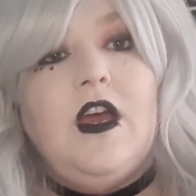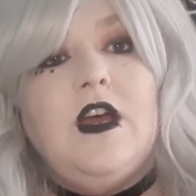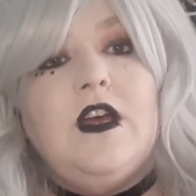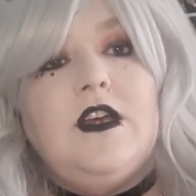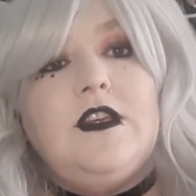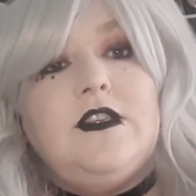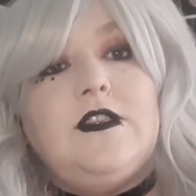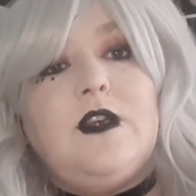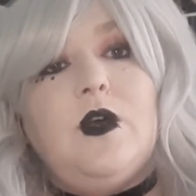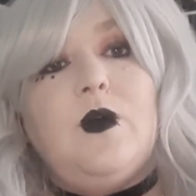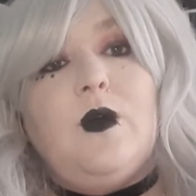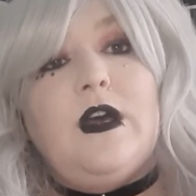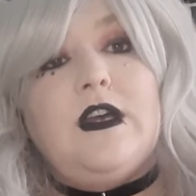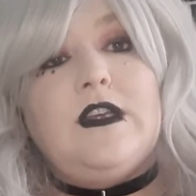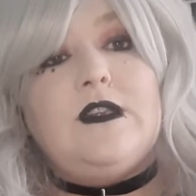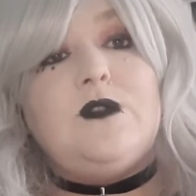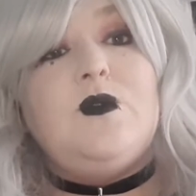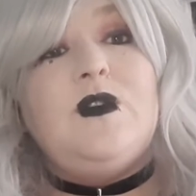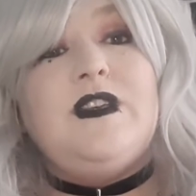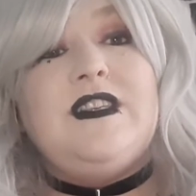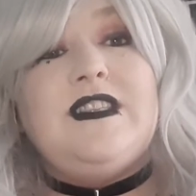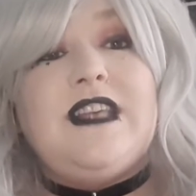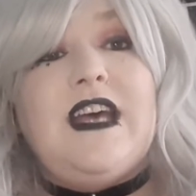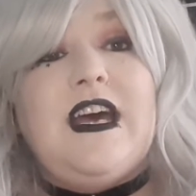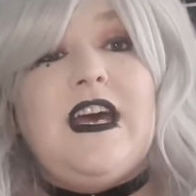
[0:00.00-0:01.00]
So as
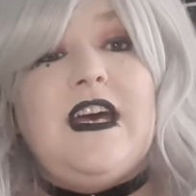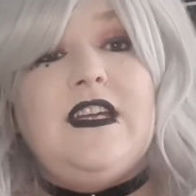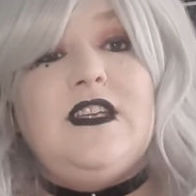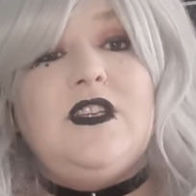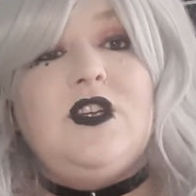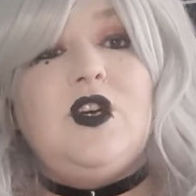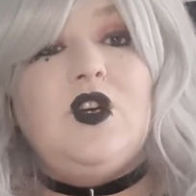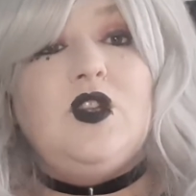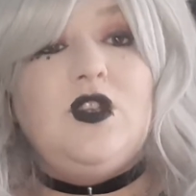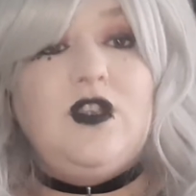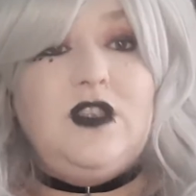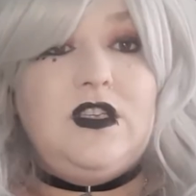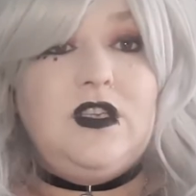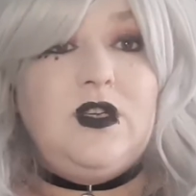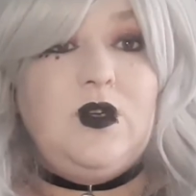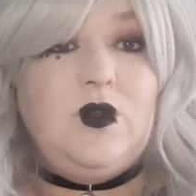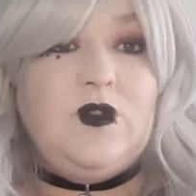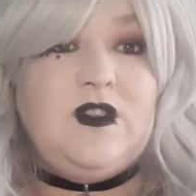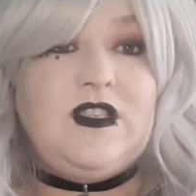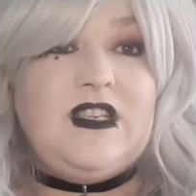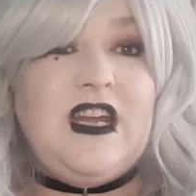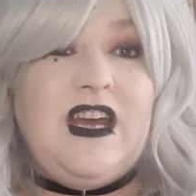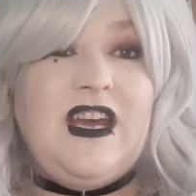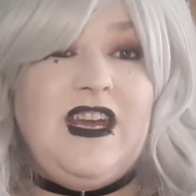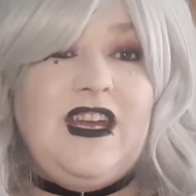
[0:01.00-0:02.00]
we said on
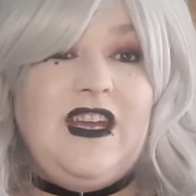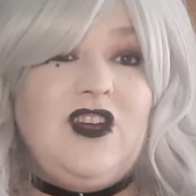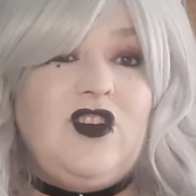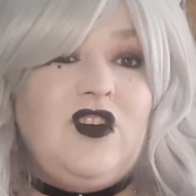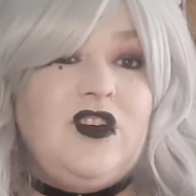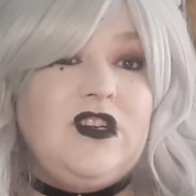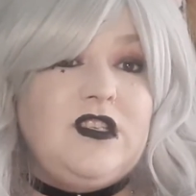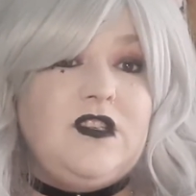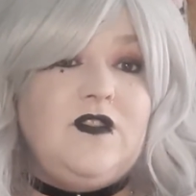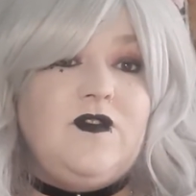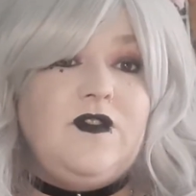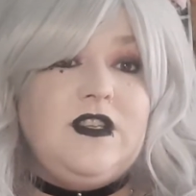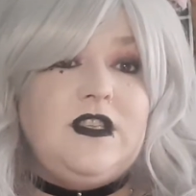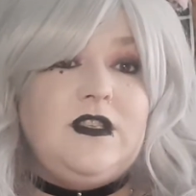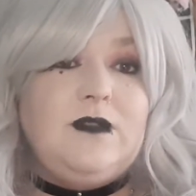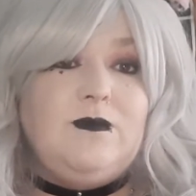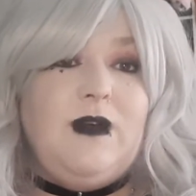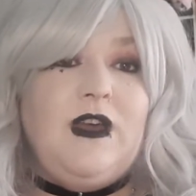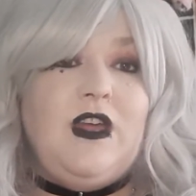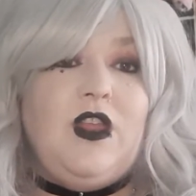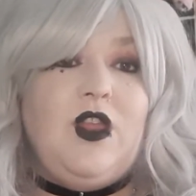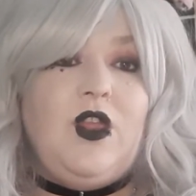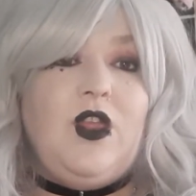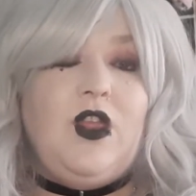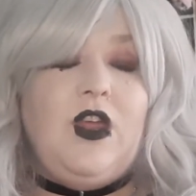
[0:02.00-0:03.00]
Tuesday, Christopher
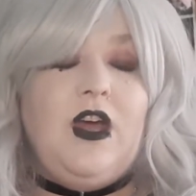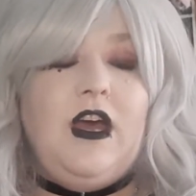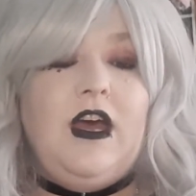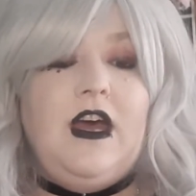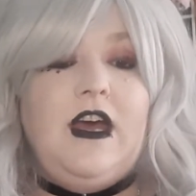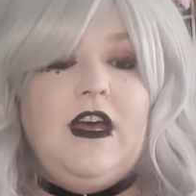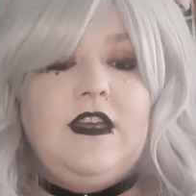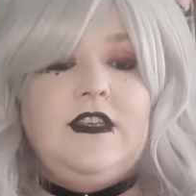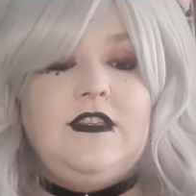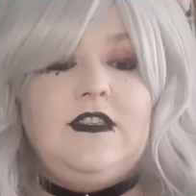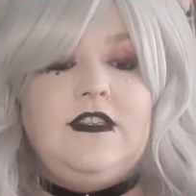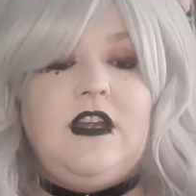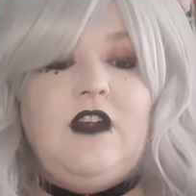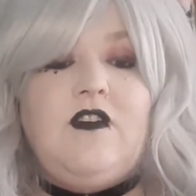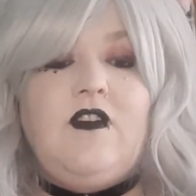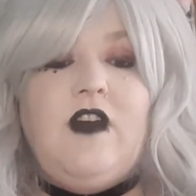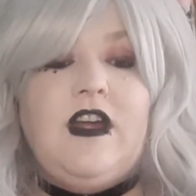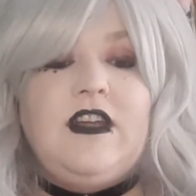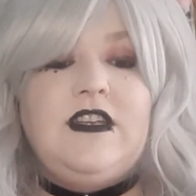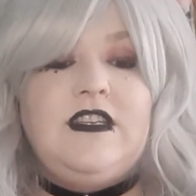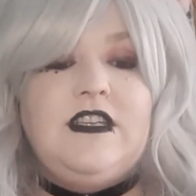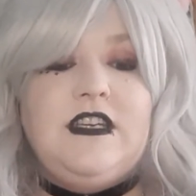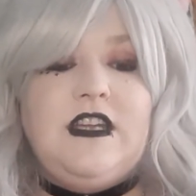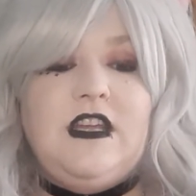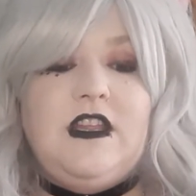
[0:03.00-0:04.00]
Smith has
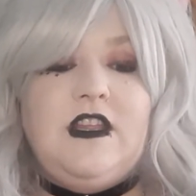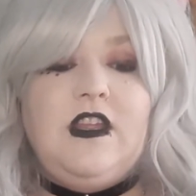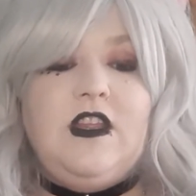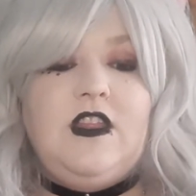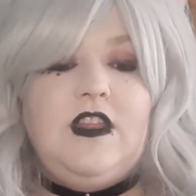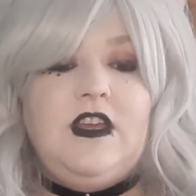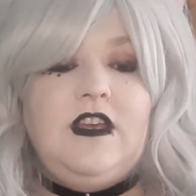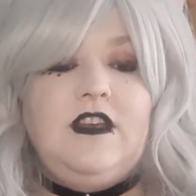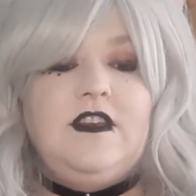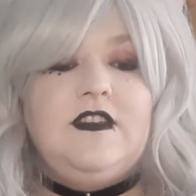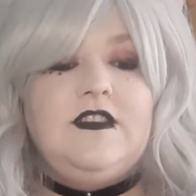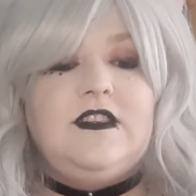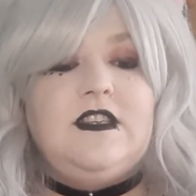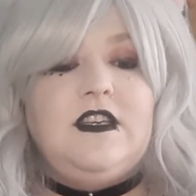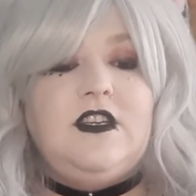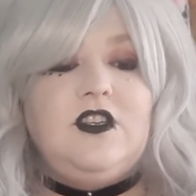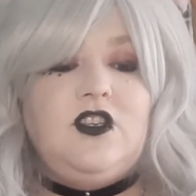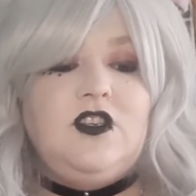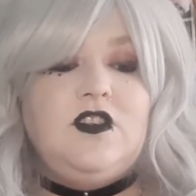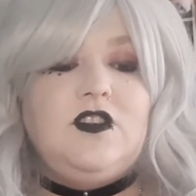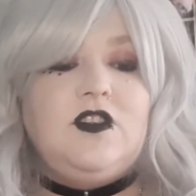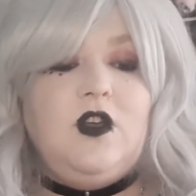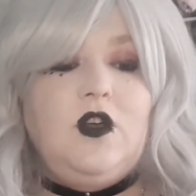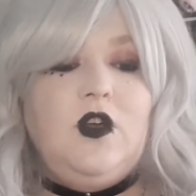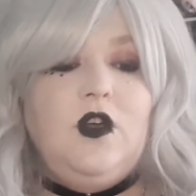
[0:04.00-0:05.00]
directed other things such
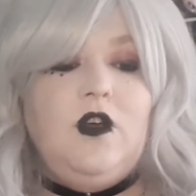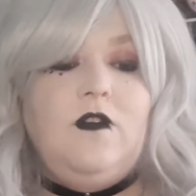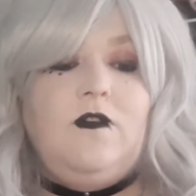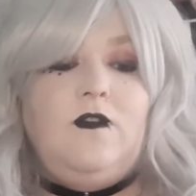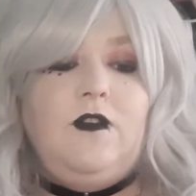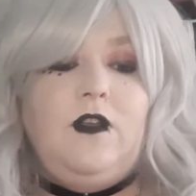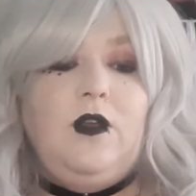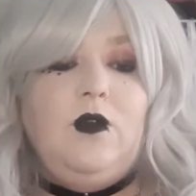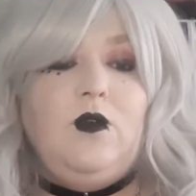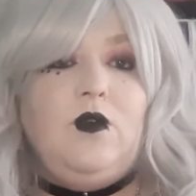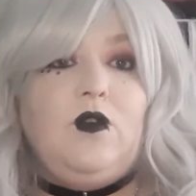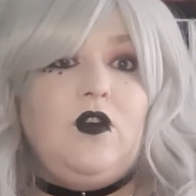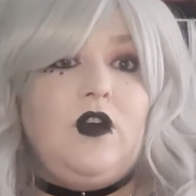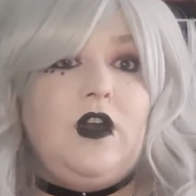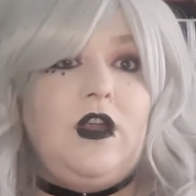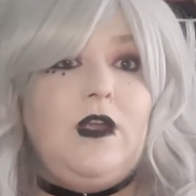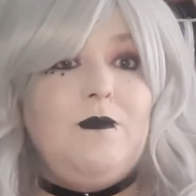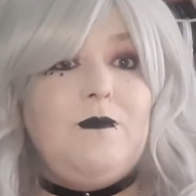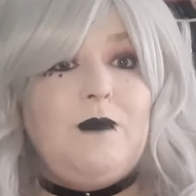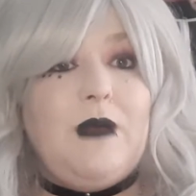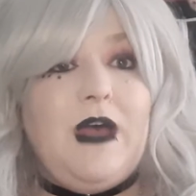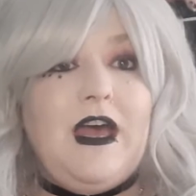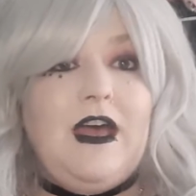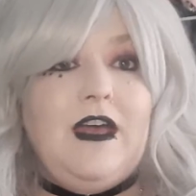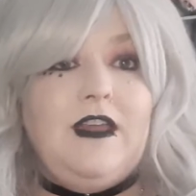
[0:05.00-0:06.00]
as Curfew,
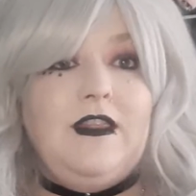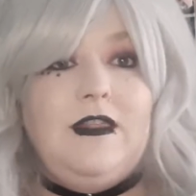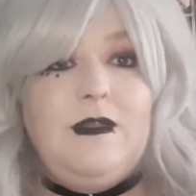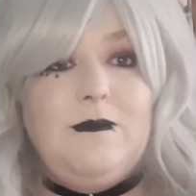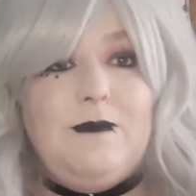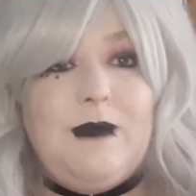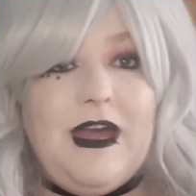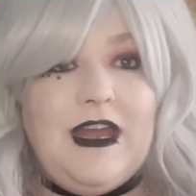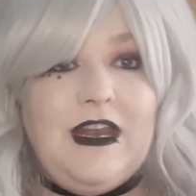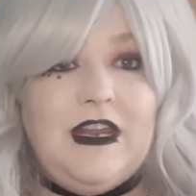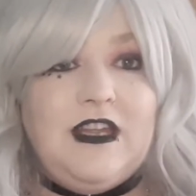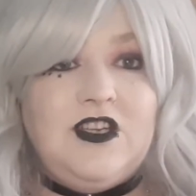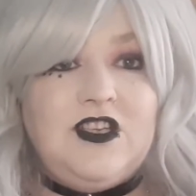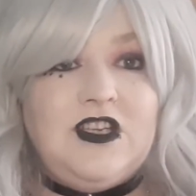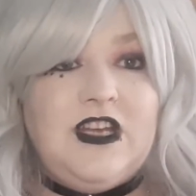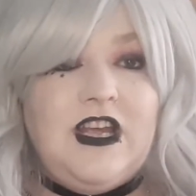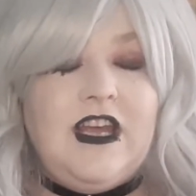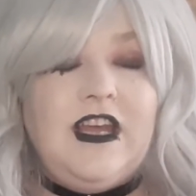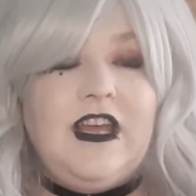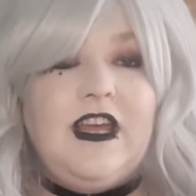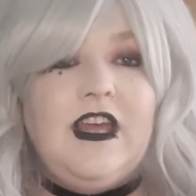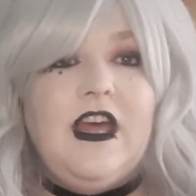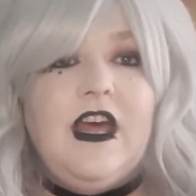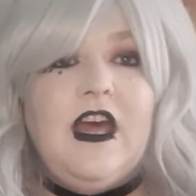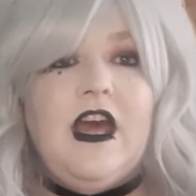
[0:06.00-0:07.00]
Creep and The
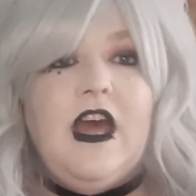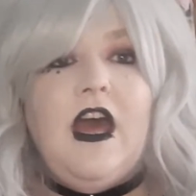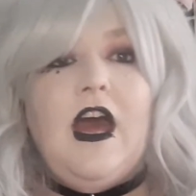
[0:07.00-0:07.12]
Banishing.